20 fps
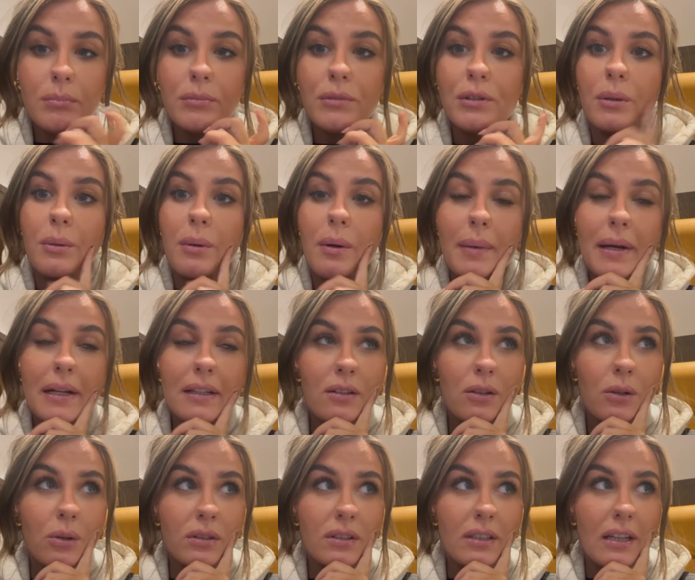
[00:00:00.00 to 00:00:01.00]
So we went back to
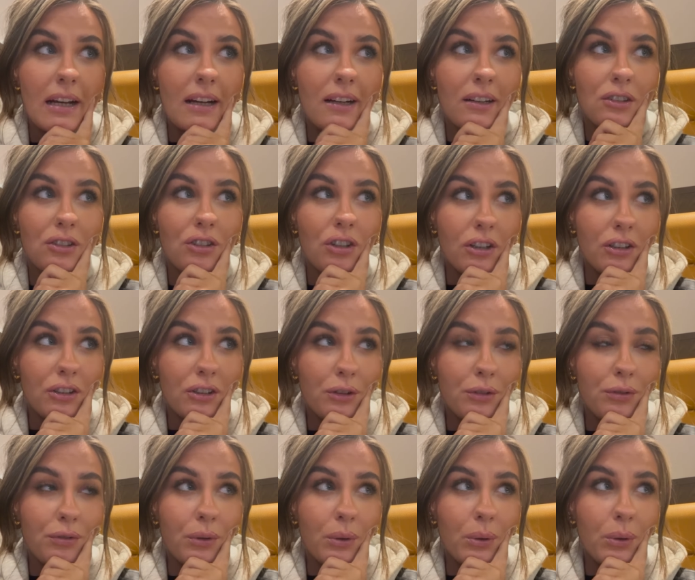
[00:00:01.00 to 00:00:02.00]
the hotel, charged our
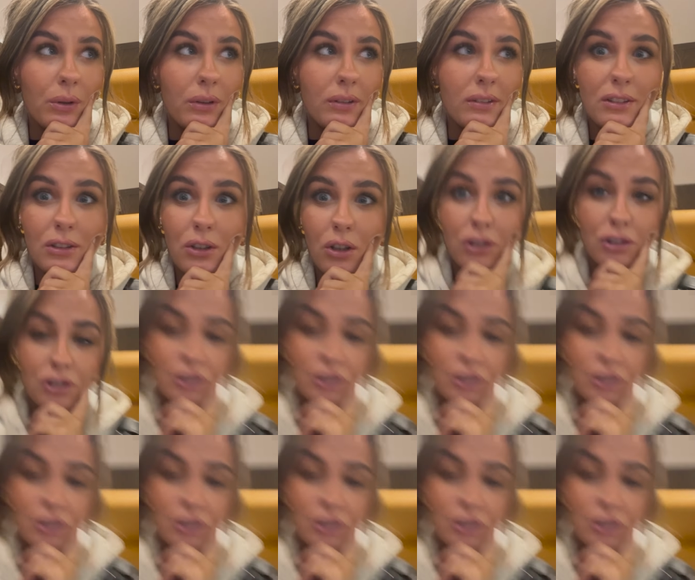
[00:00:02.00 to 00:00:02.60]
phones, got